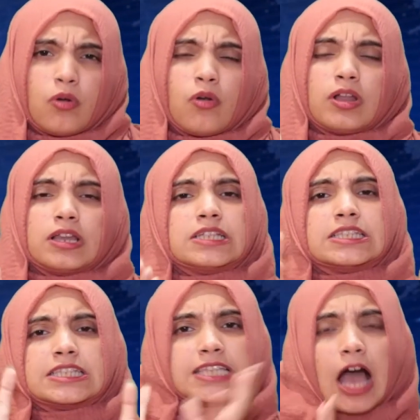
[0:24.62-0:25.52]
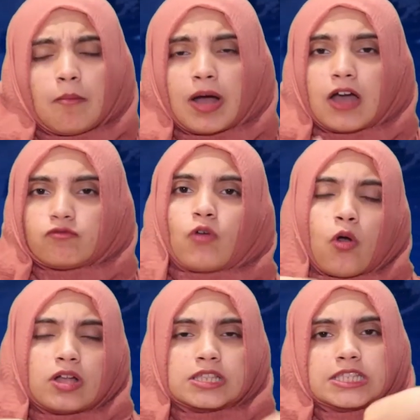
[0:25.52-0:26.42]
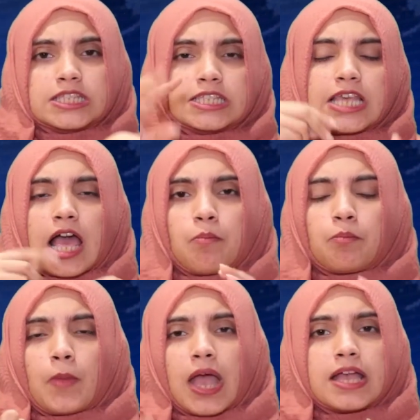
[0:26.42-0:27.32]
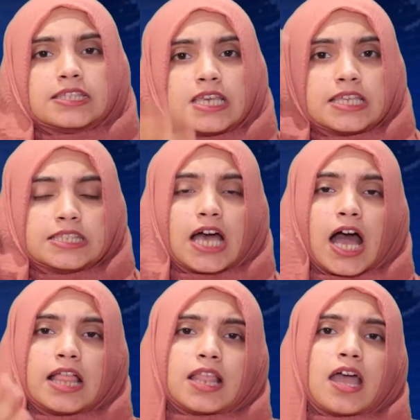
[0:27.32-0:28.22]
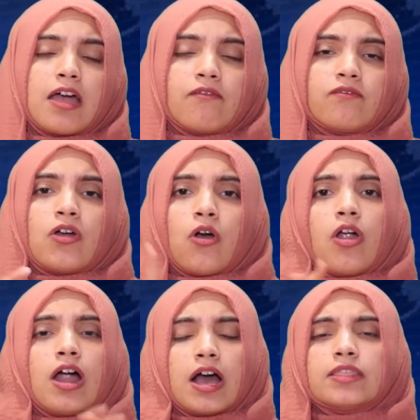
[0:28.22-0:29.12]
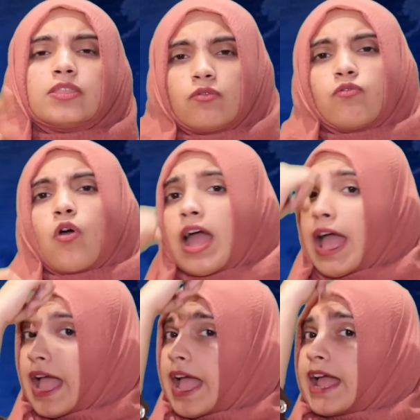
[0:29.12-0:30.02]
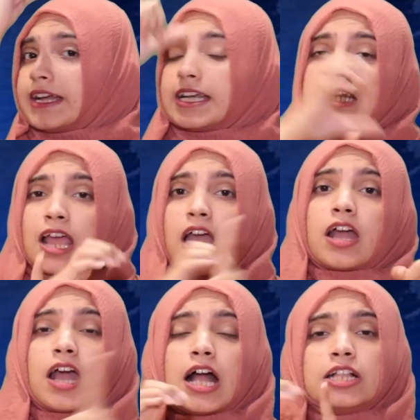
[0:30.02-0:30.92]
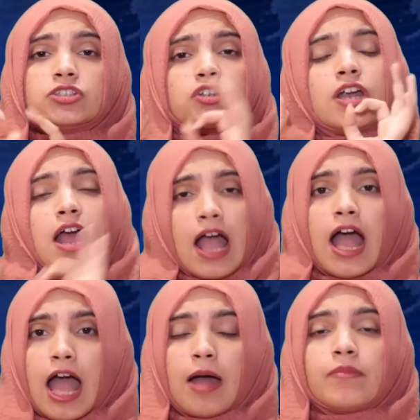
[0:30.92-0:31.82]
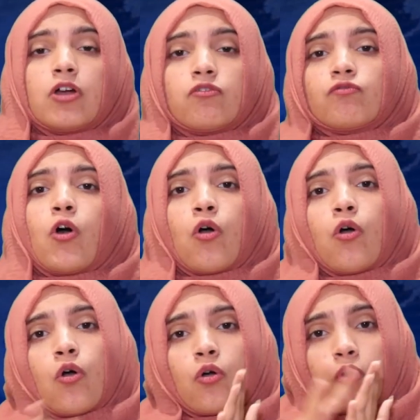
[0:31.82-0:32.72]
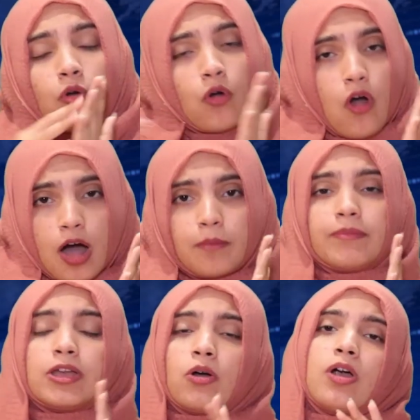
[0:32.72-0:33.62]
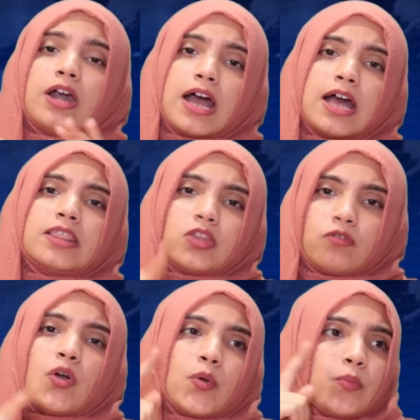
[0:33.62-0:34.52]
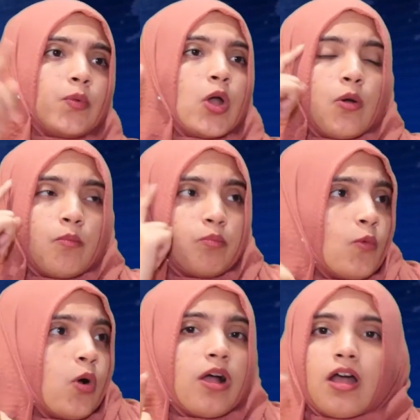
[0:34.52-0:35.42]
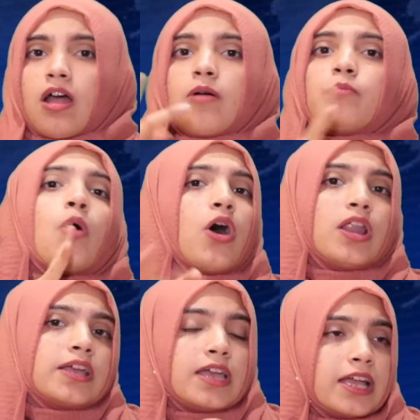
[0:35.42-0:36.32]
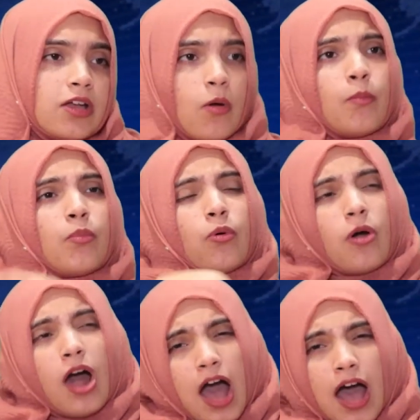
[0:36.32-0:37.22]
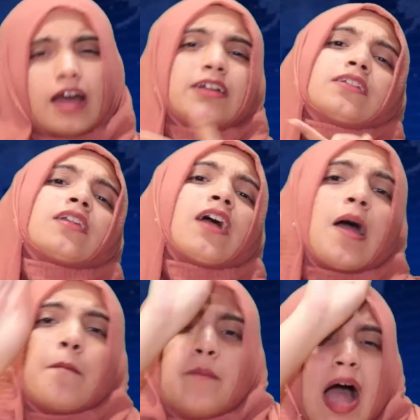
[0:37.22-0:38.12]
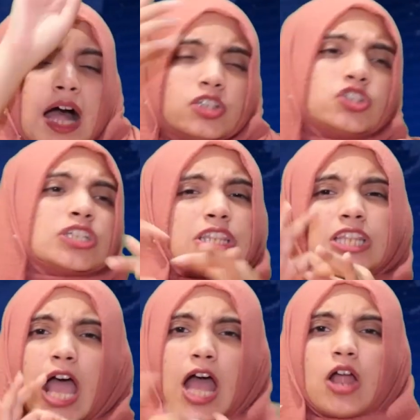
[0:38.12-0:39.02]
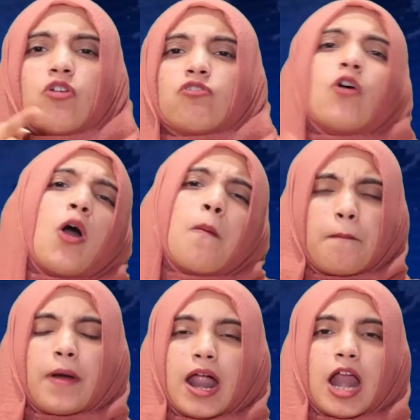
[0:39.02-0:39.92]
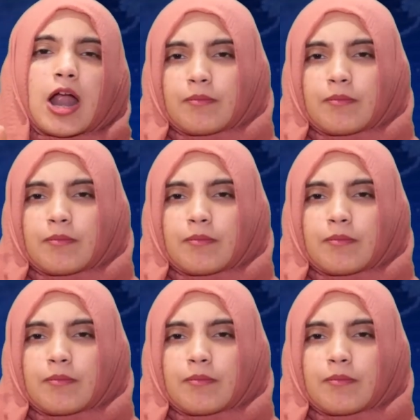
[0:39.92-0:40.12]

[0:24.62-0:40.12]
For Indian culture, this isn't new. From Mehndi to Hela designs, selling kurta pajama tops as vintage boho dresses, the only thing that's changed in the upmarketing of Indian items is the item itself.